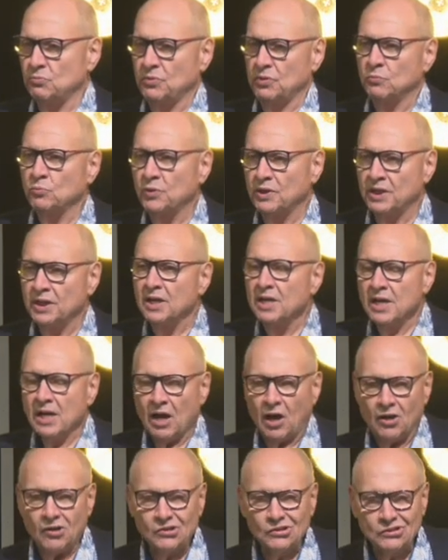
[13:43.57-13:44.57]
And we
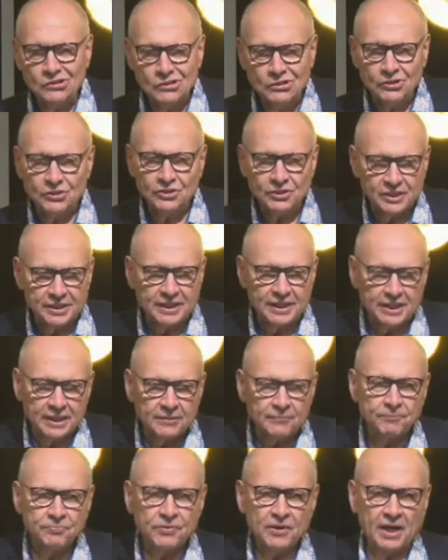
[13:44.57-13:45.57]
are
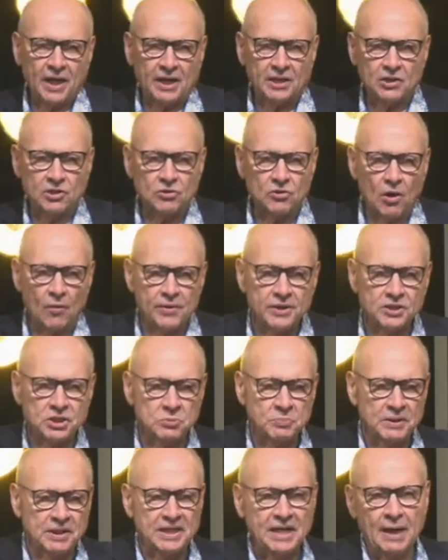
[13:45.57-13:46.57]
learning and growing to
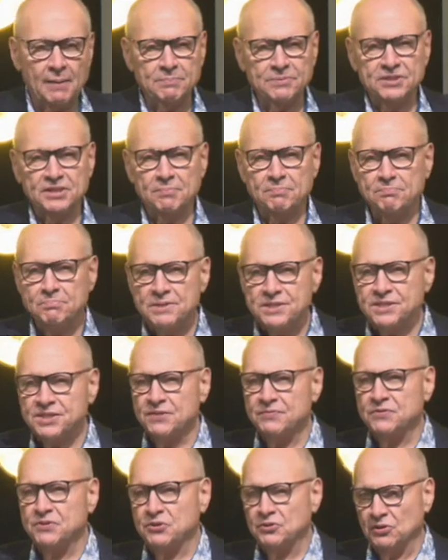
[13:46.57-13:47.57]
become
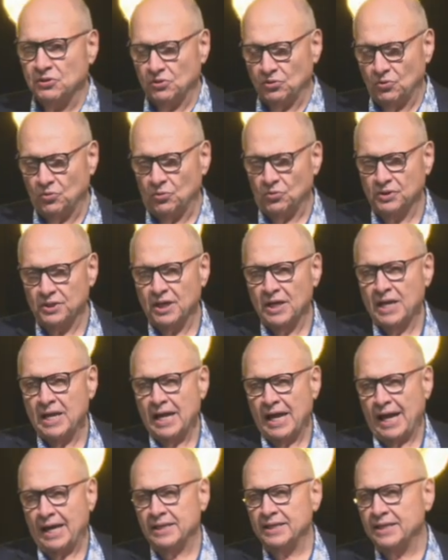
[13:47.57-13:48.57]
submissive to the Lord
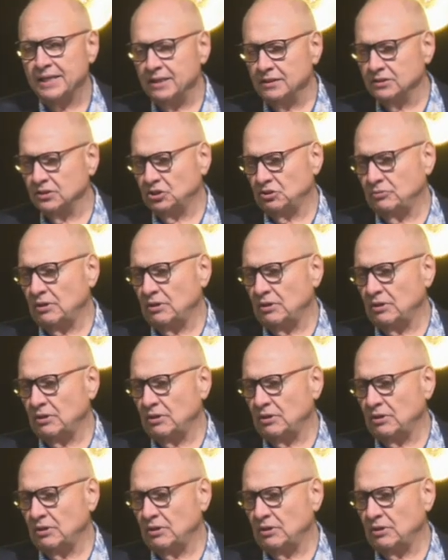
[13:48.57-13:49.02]
and yielded to.